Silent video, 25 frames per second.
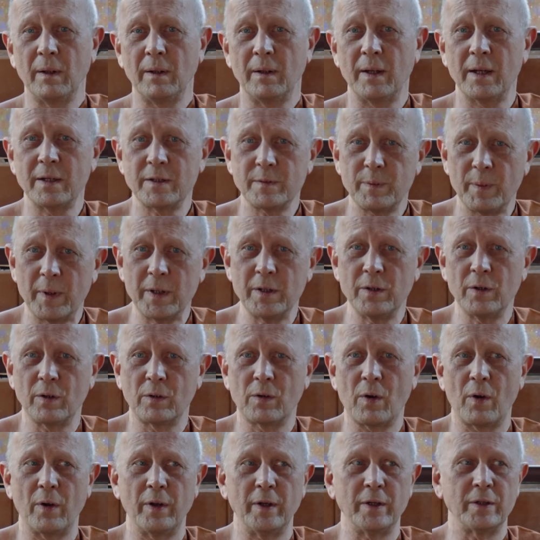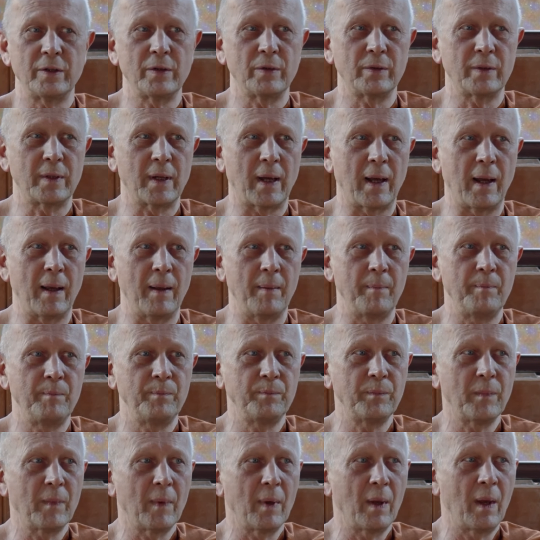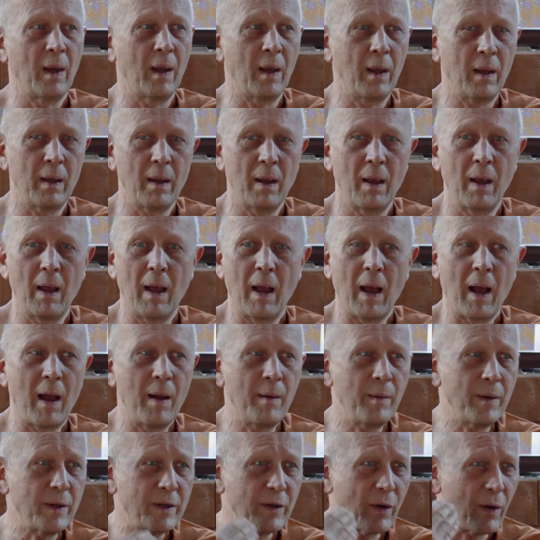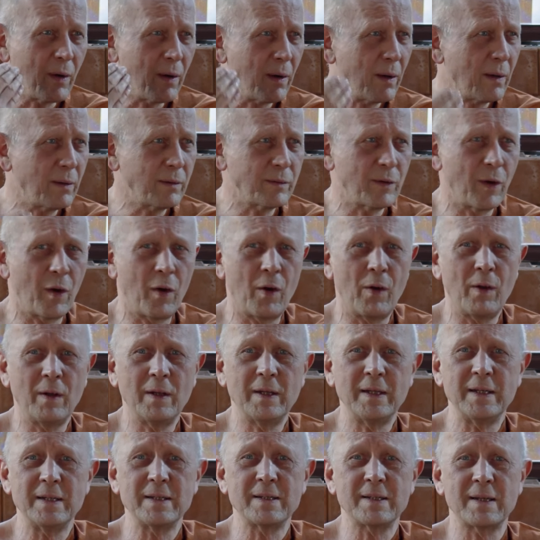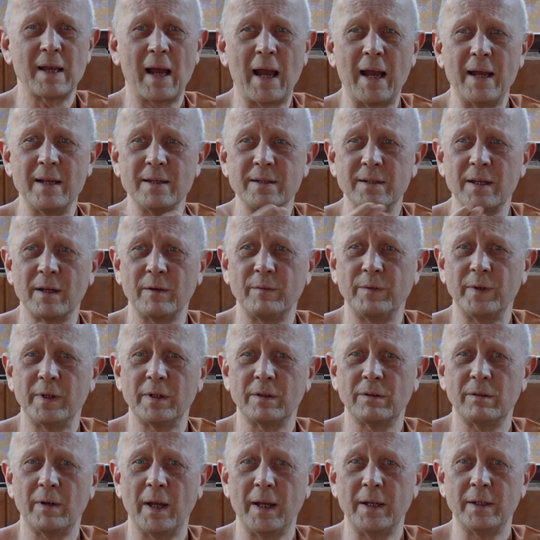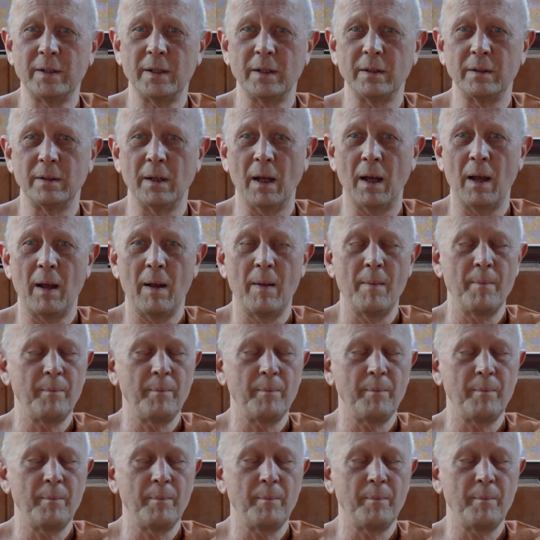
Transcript: That's when you're going to die, yeah? I mean, all, all these signs that we created, yeah?